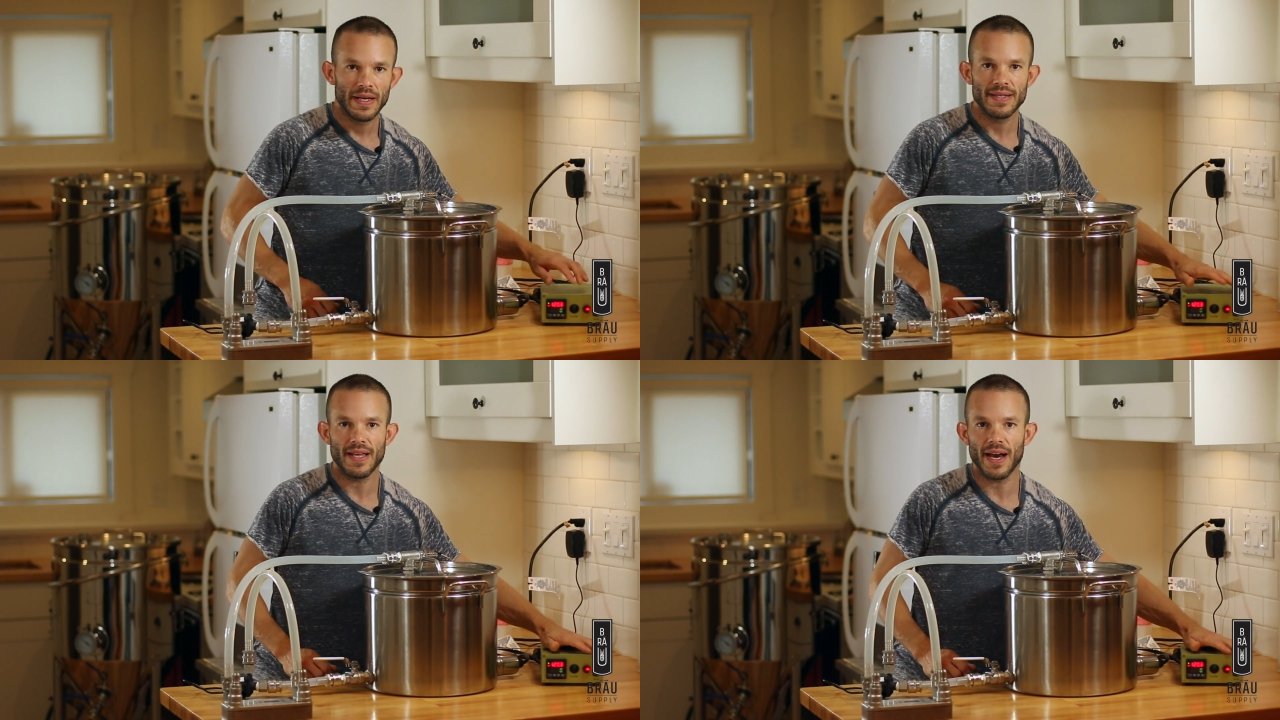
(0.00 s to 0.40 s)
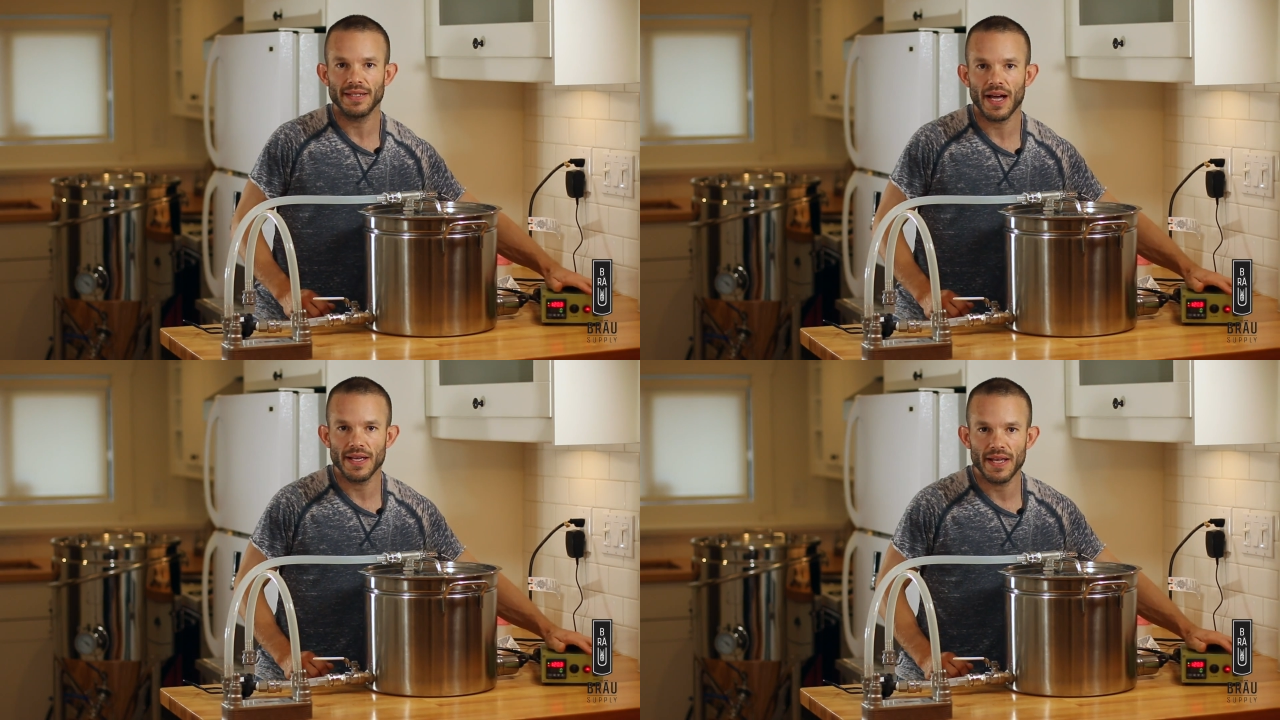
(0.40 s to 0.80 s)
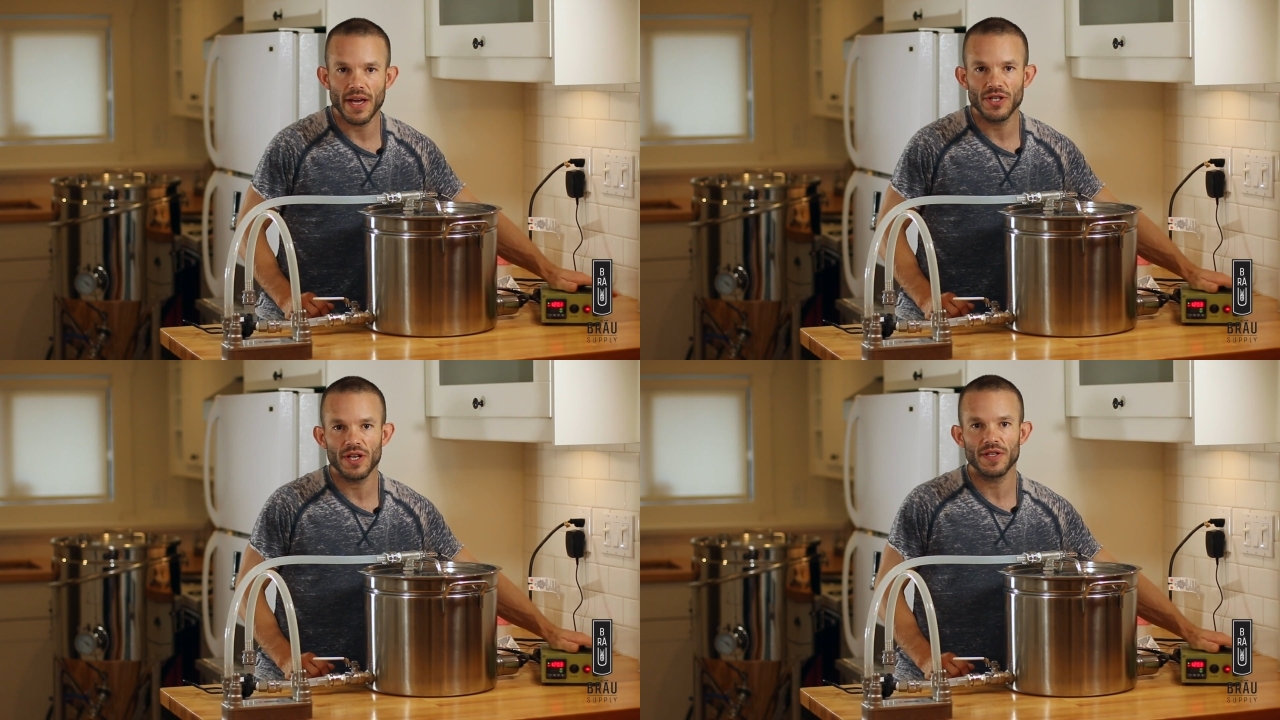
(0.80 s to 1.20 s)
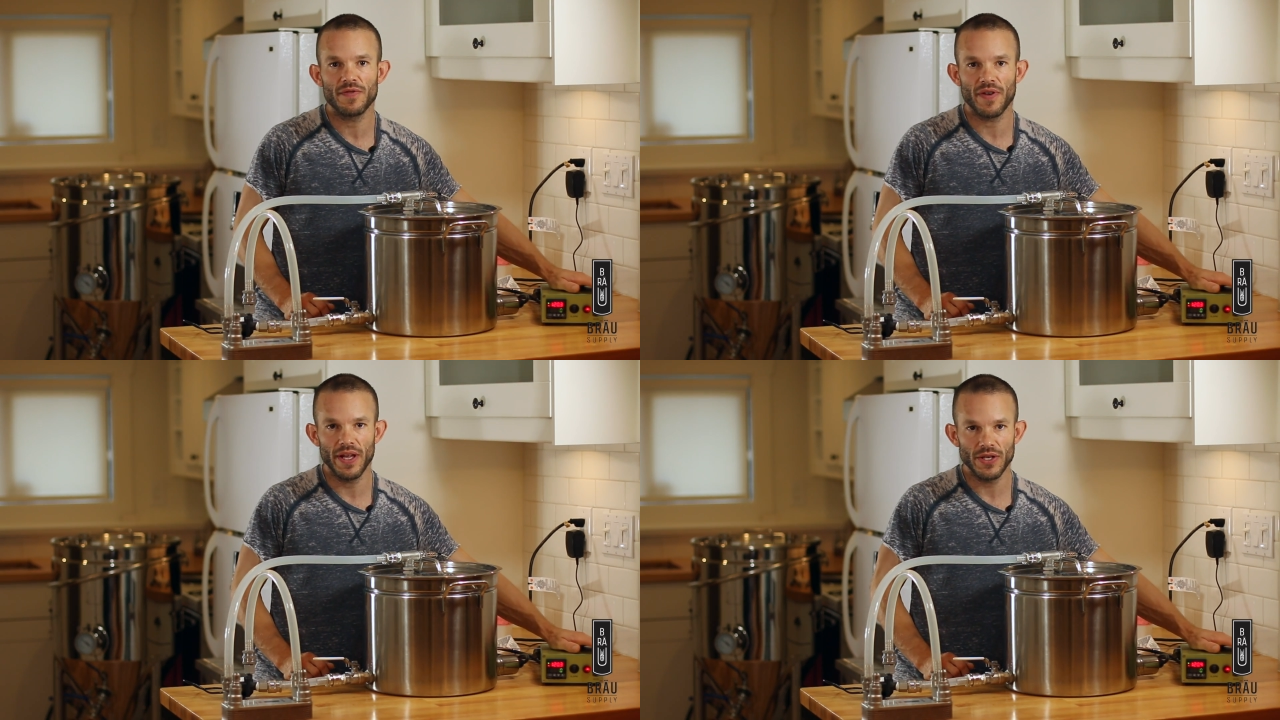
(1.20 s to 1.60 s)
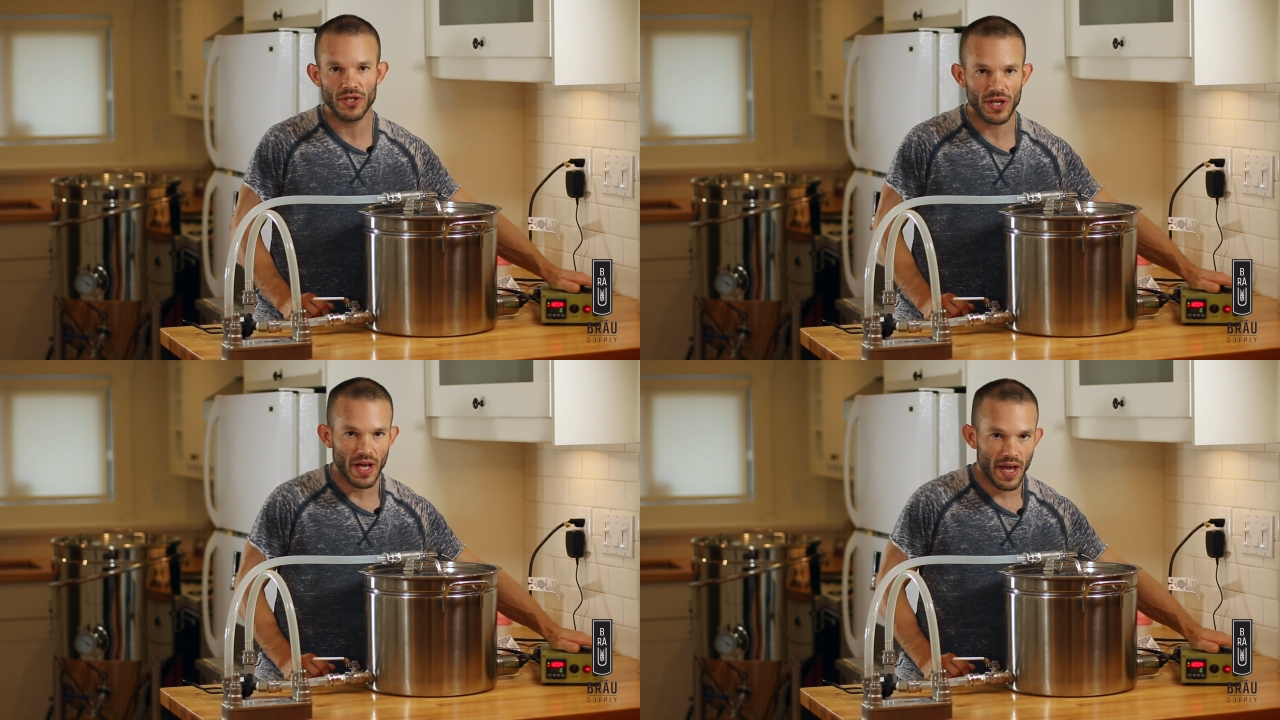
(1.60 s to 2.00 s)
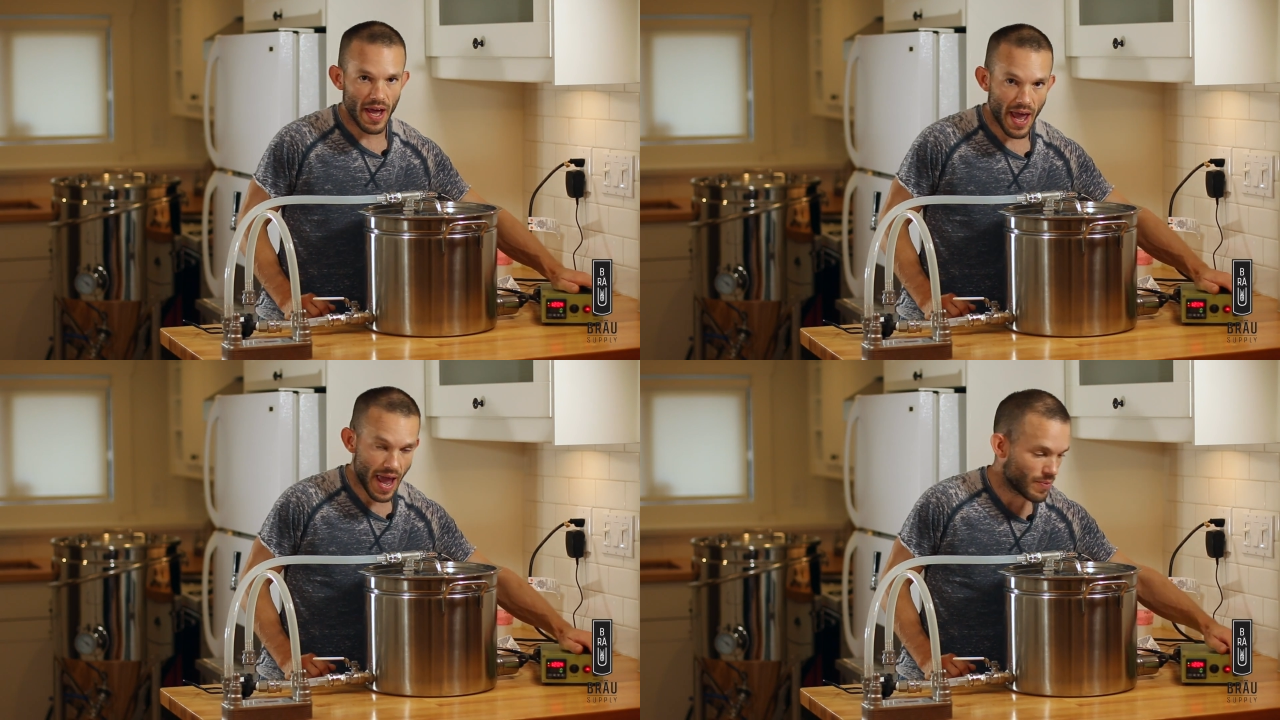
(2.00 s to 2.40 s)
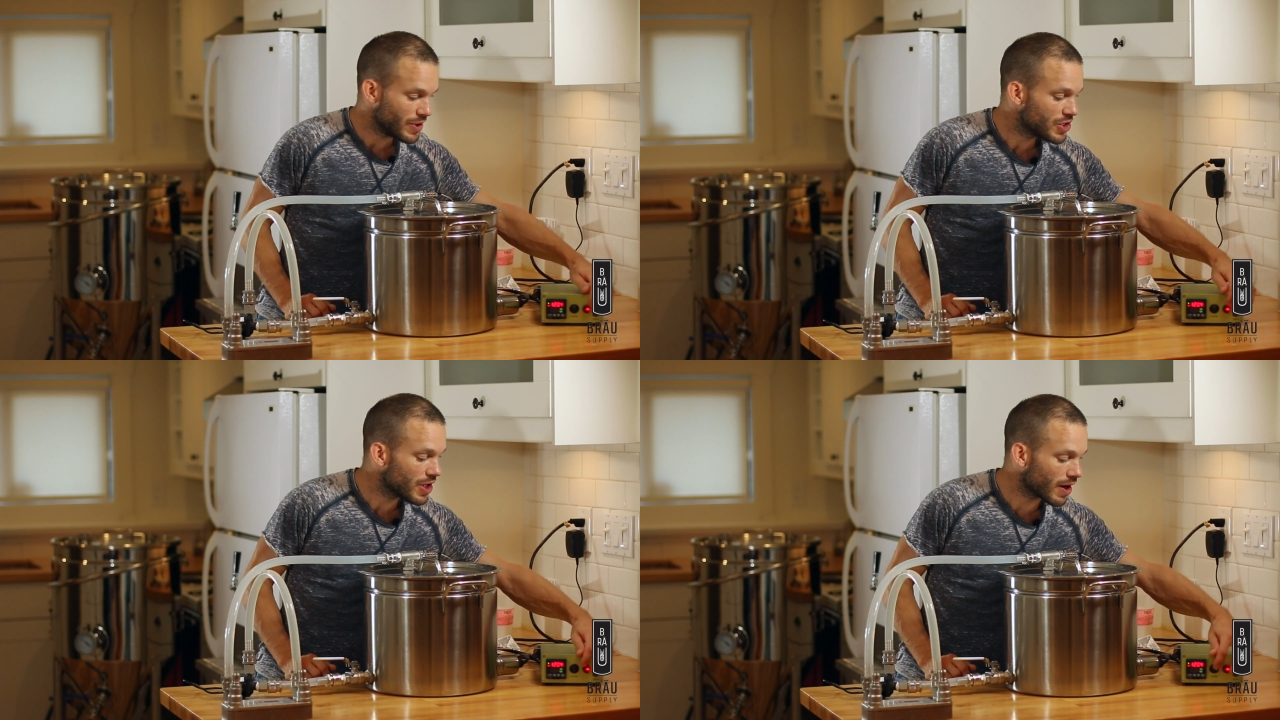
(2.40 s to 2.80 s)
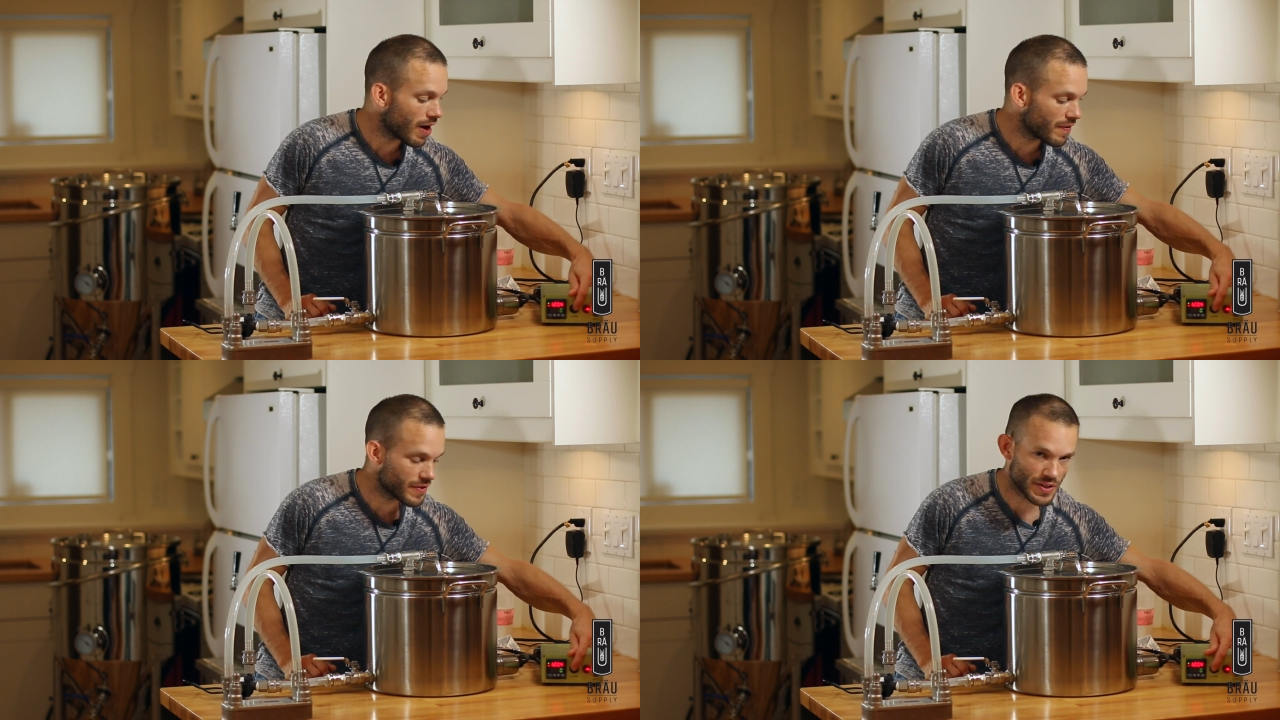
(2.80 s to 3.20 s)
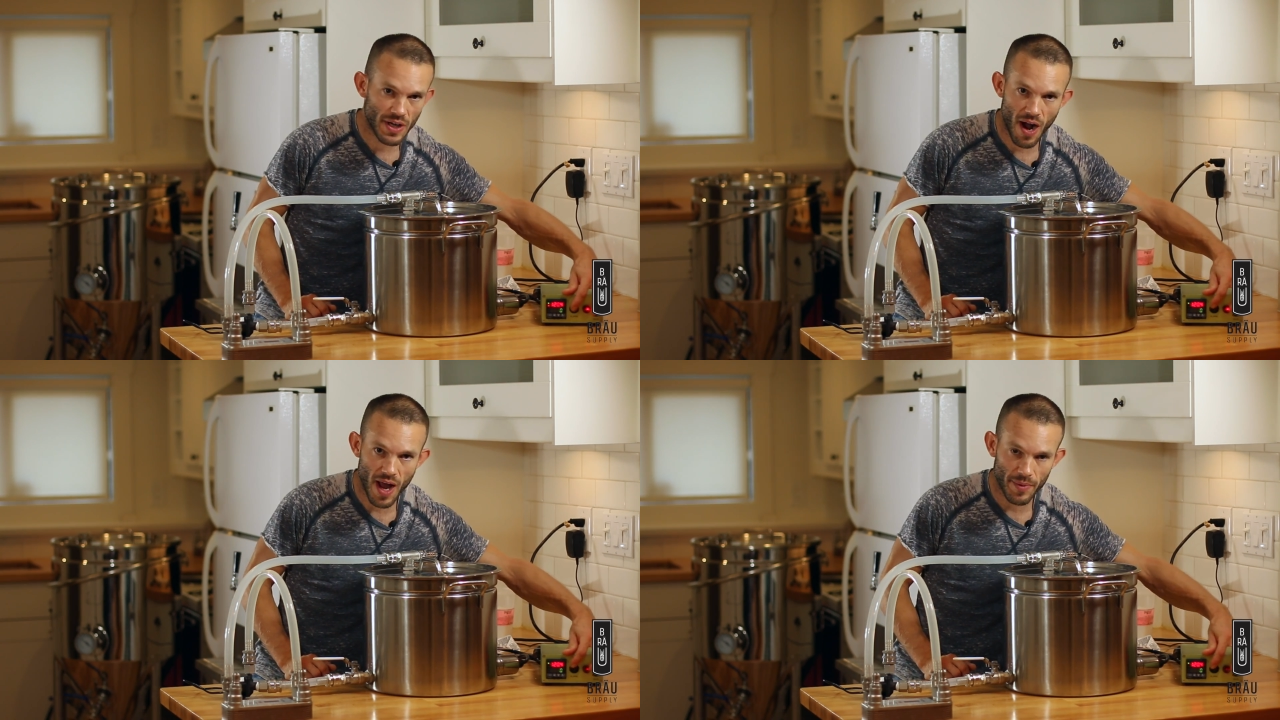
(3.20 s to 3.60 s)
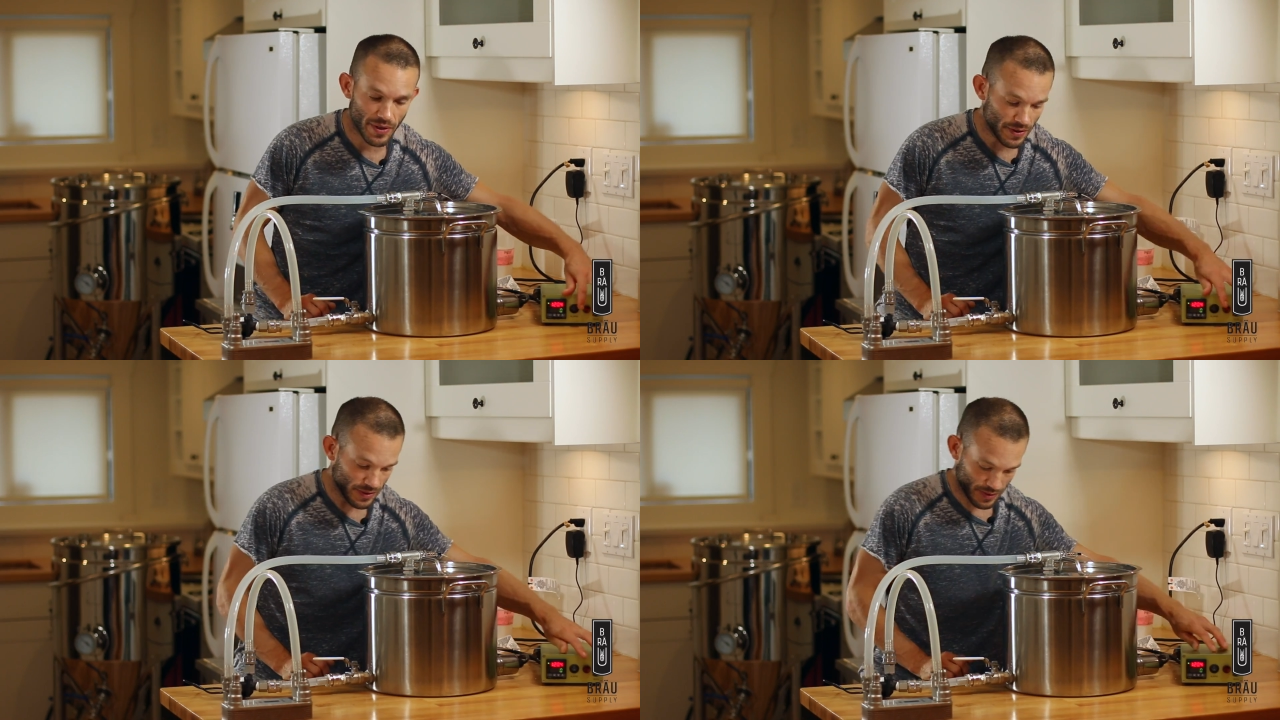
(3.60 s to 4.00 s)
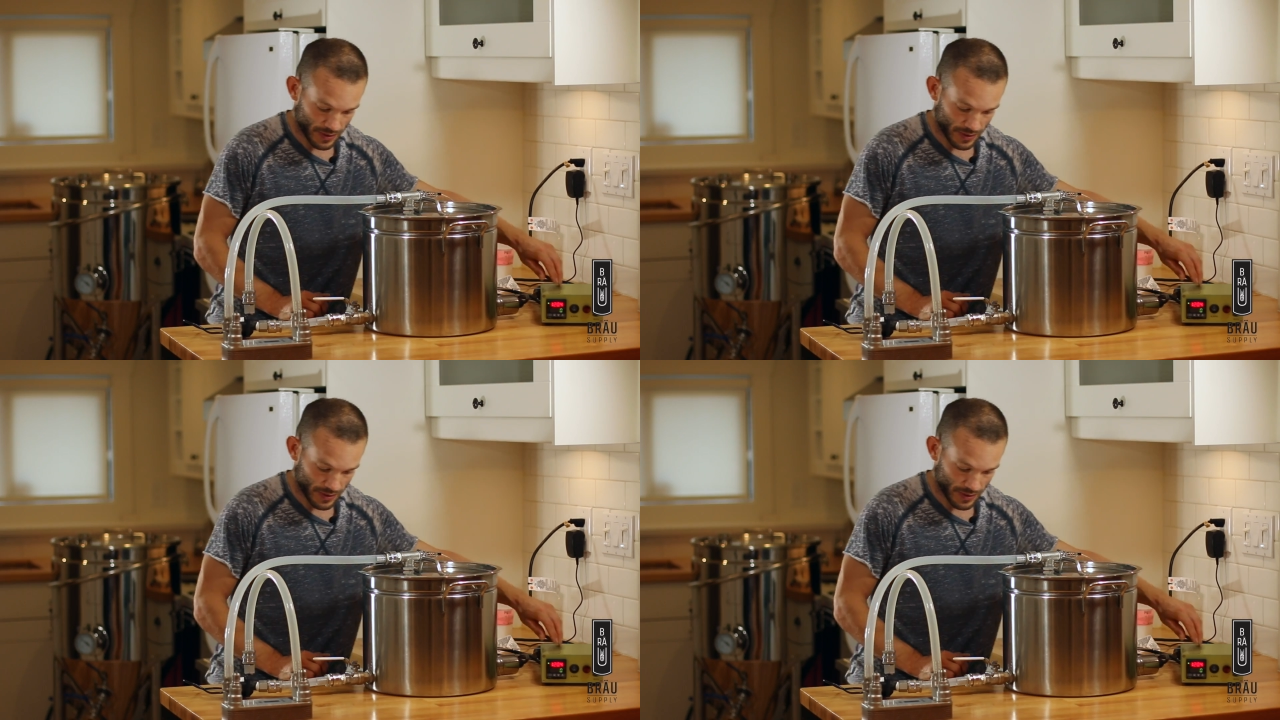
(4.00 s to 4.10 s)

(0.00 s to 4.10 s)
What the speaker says: Sanitization is finished, and we shut off the timer,